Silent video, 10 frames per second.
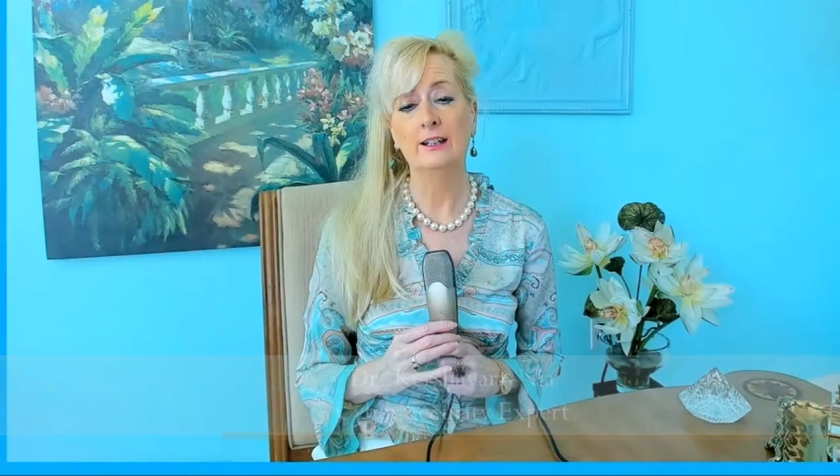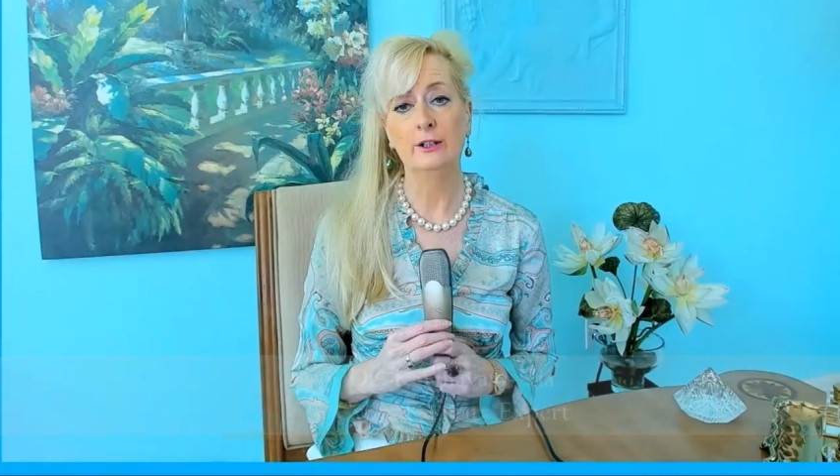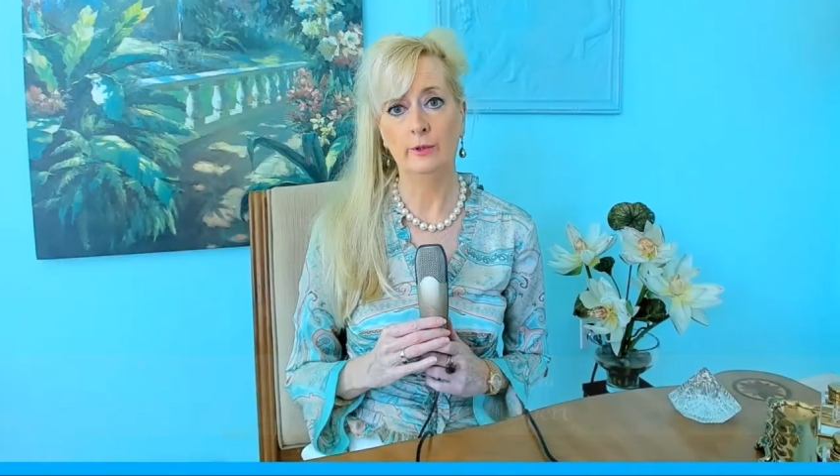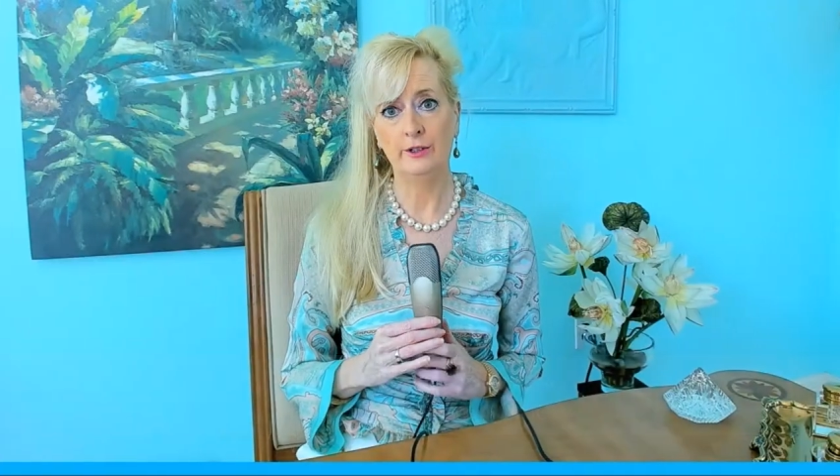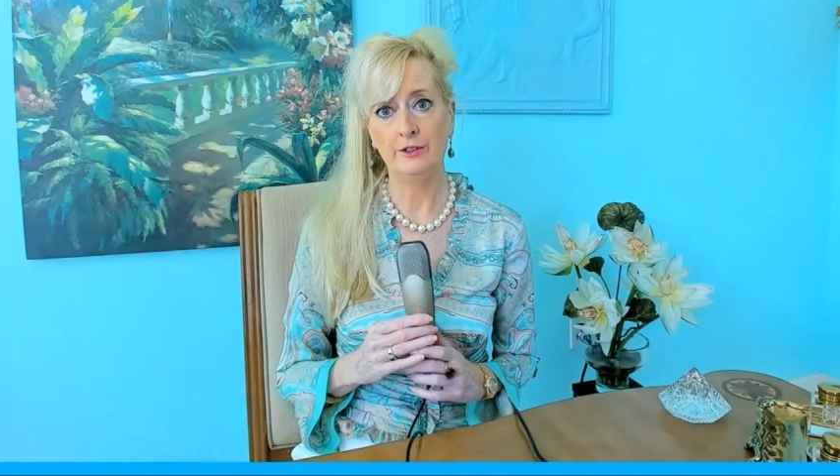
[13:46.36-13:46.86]

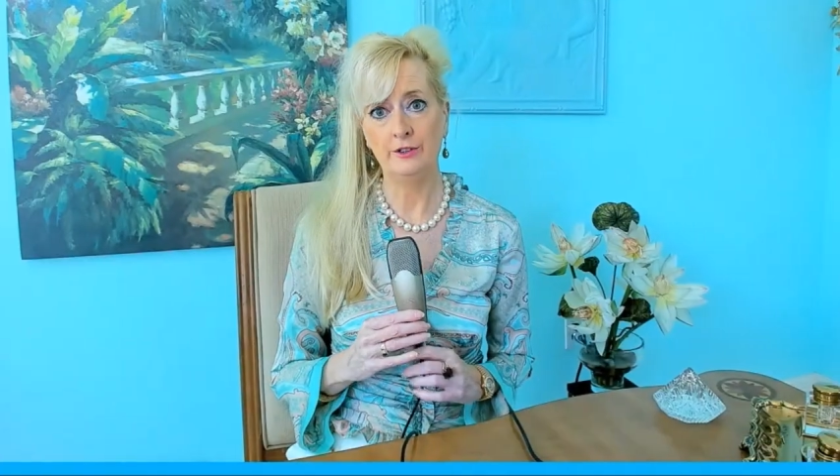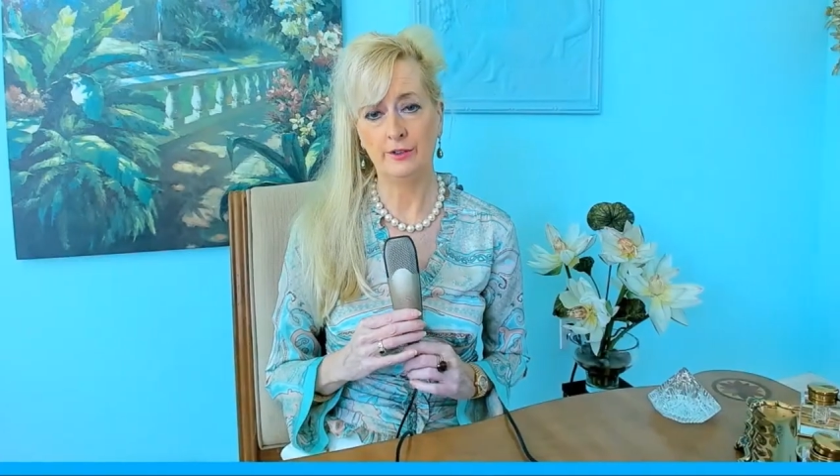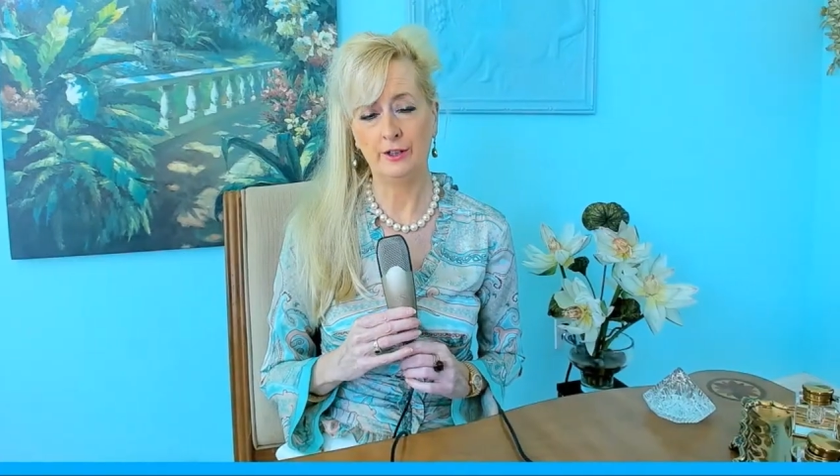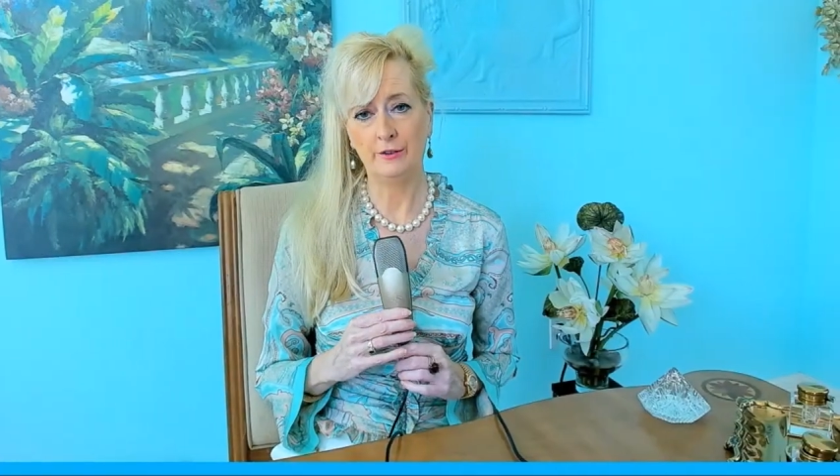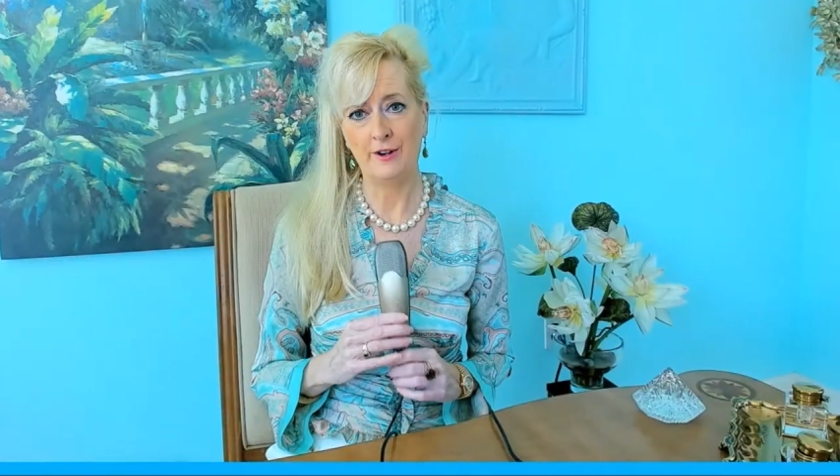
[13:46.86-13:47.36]
Linwood, you're
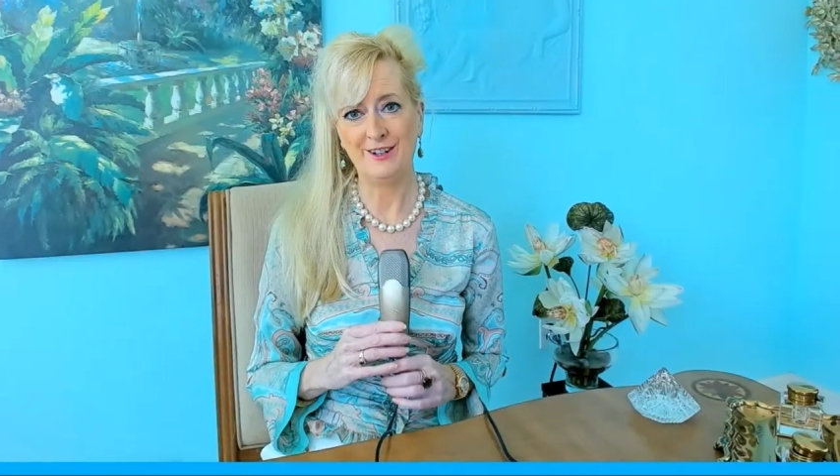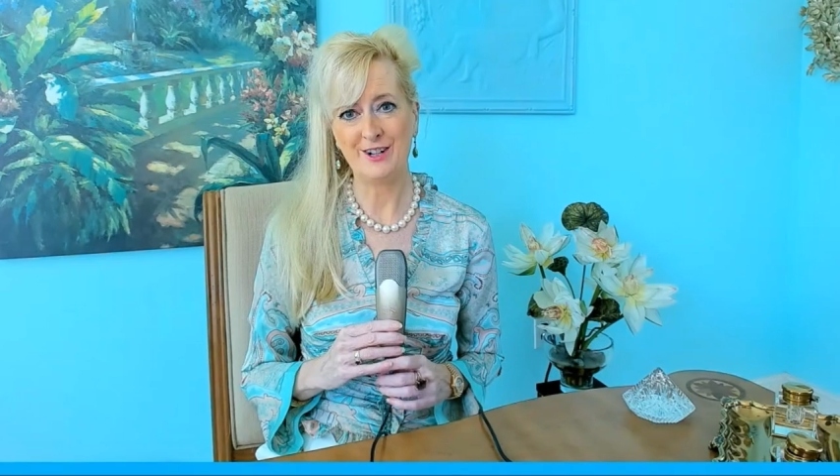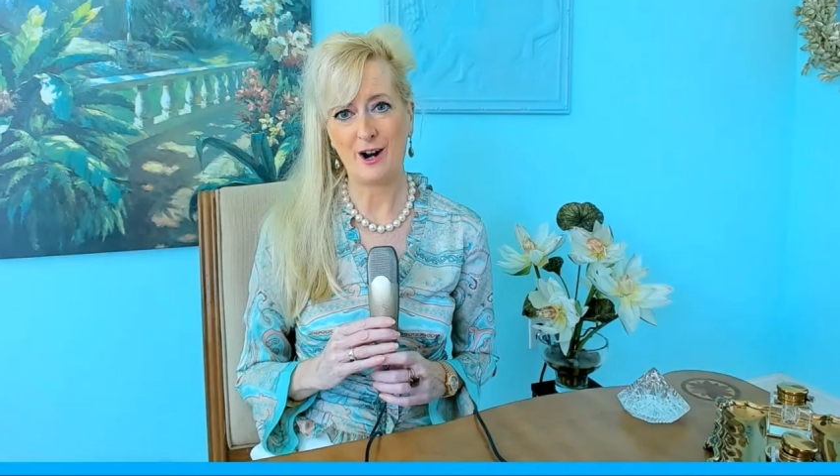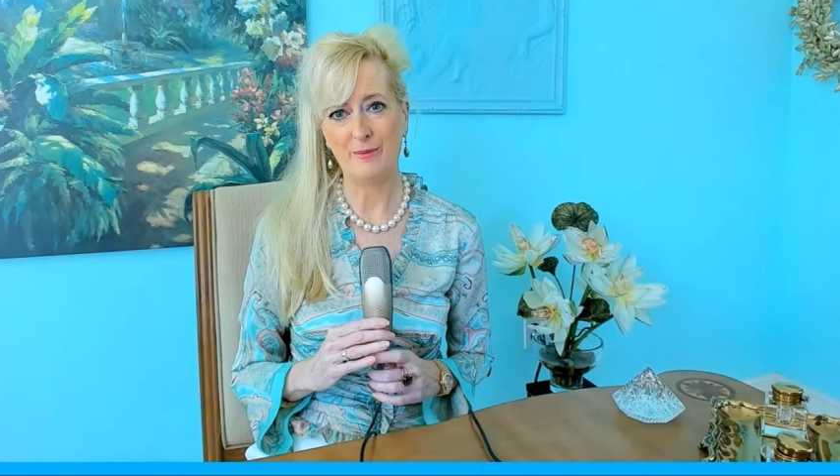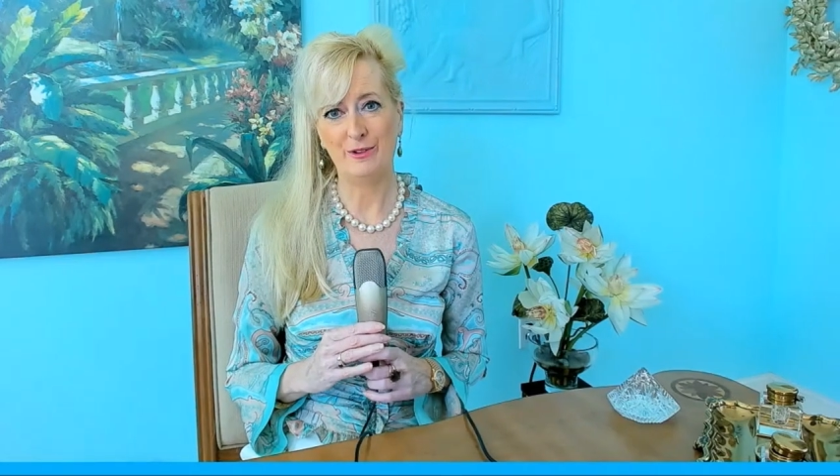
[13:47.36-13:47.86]
doing a great
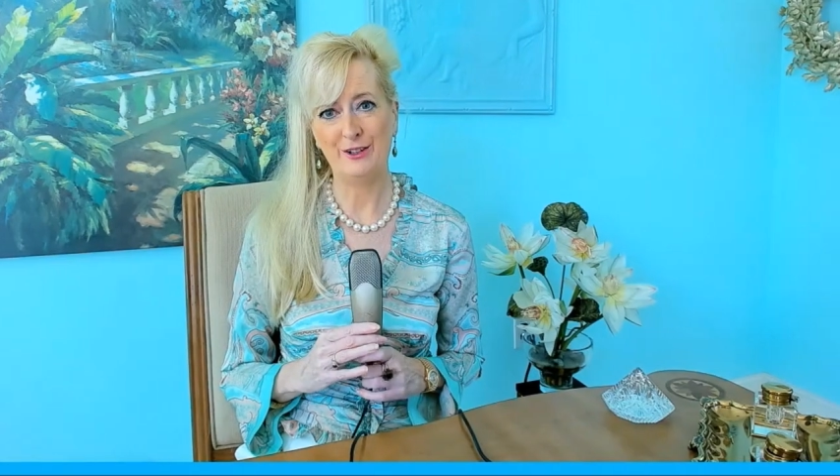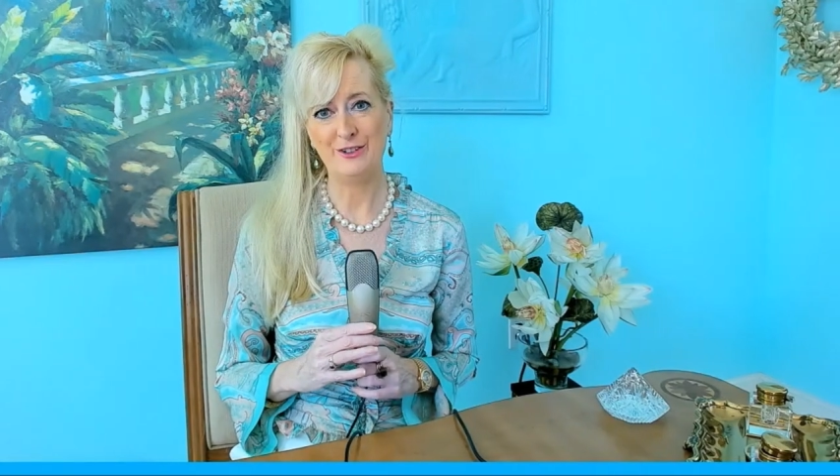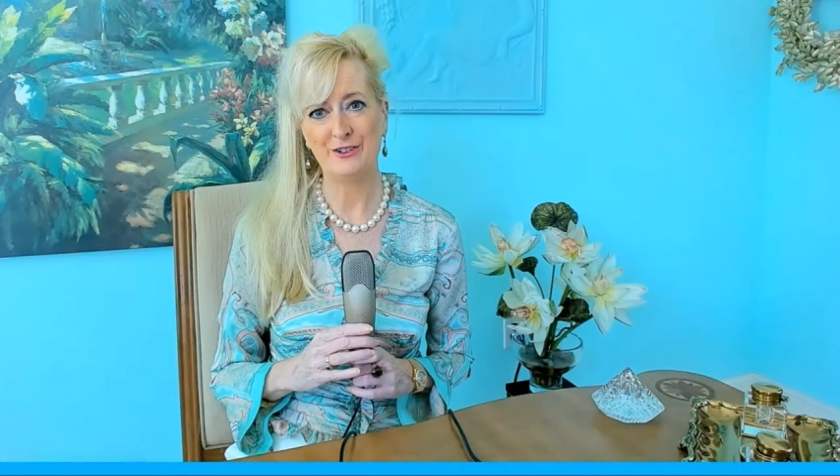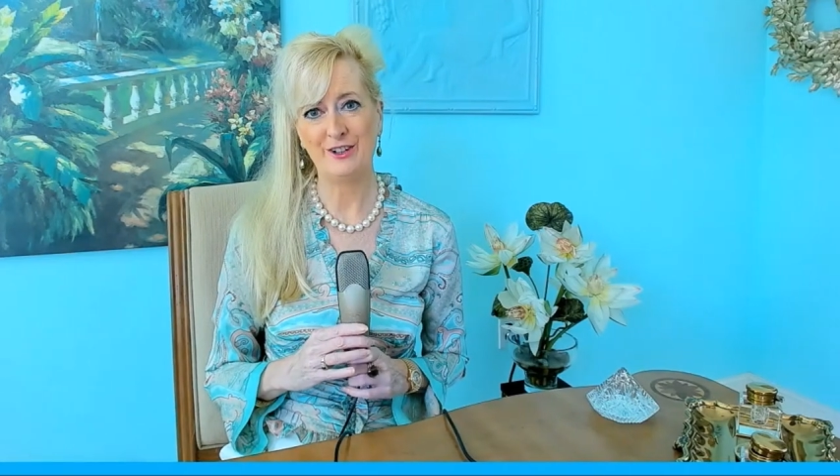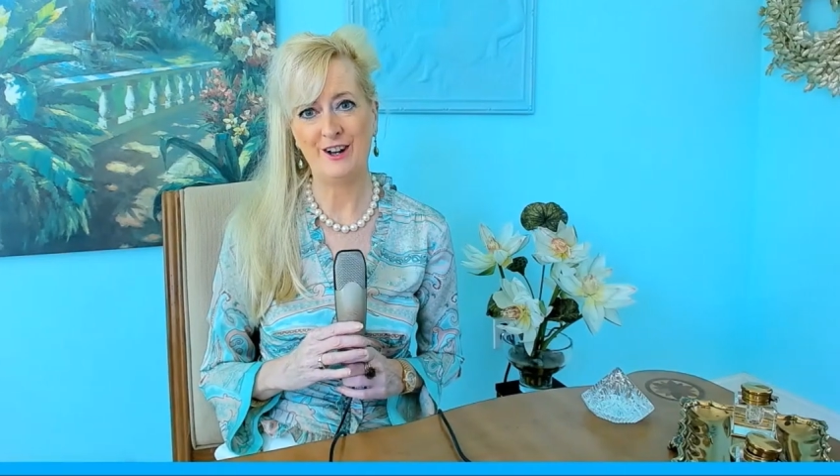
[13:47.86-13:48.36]
job. Rudy
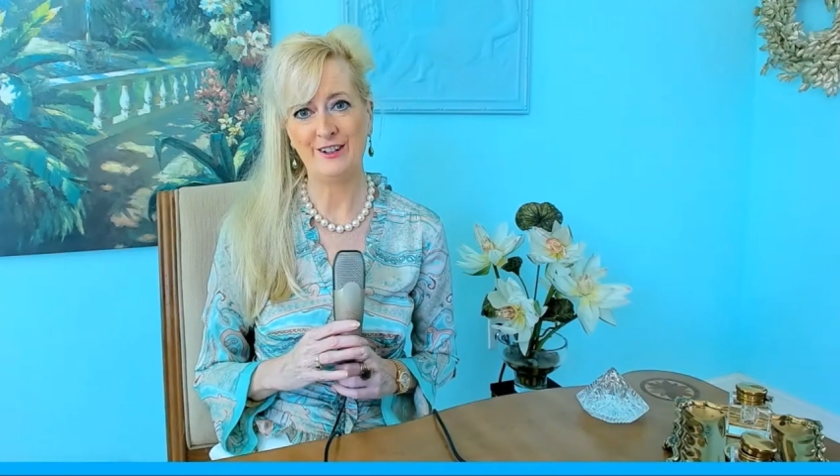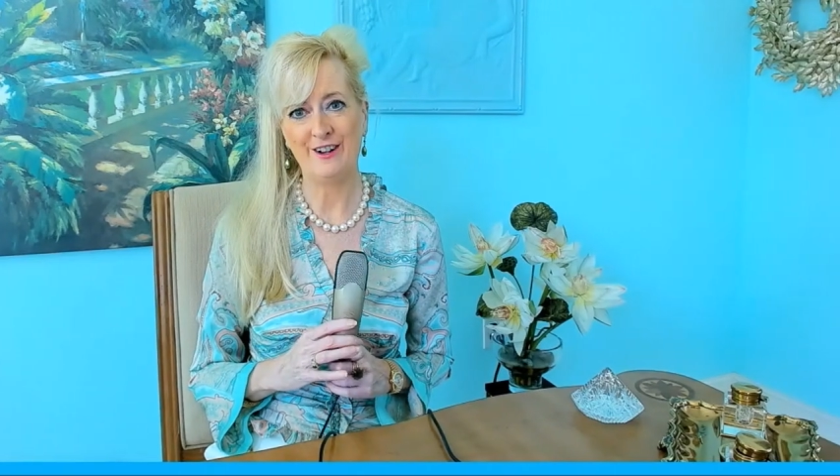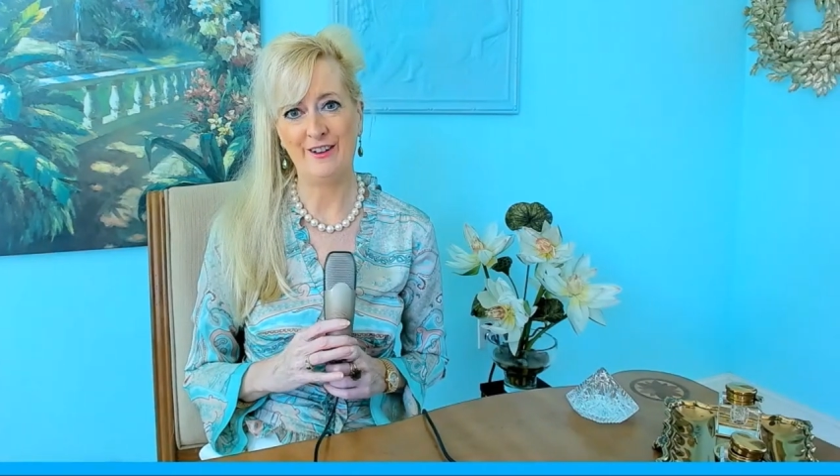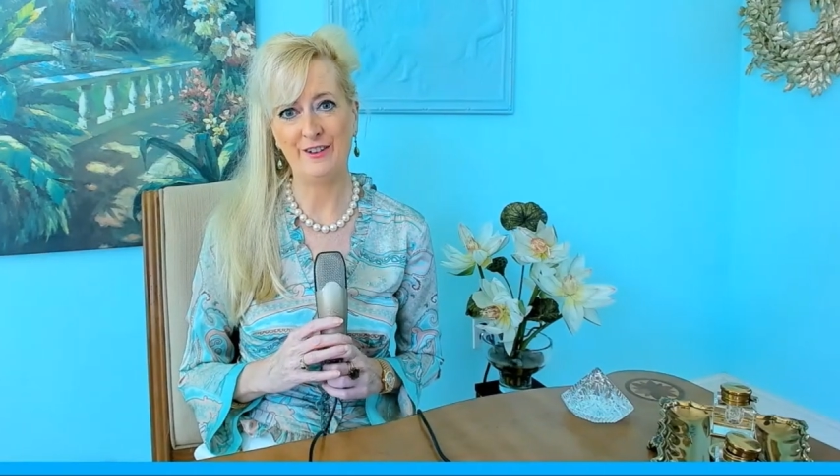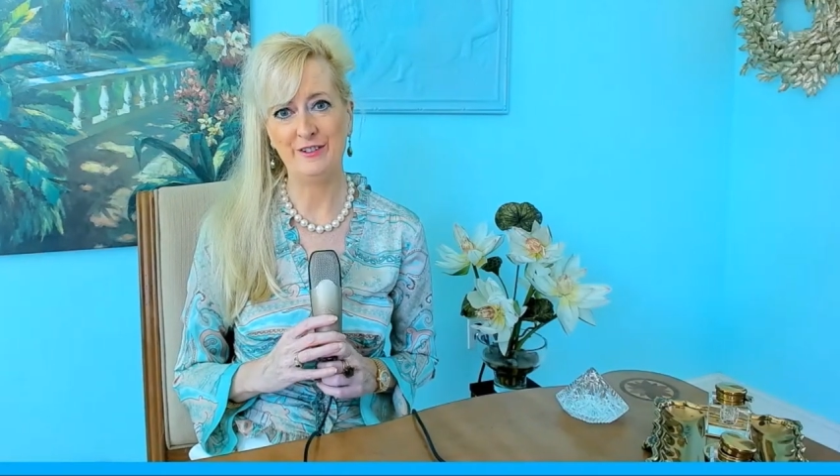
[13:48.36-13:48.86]
Giuliani, all of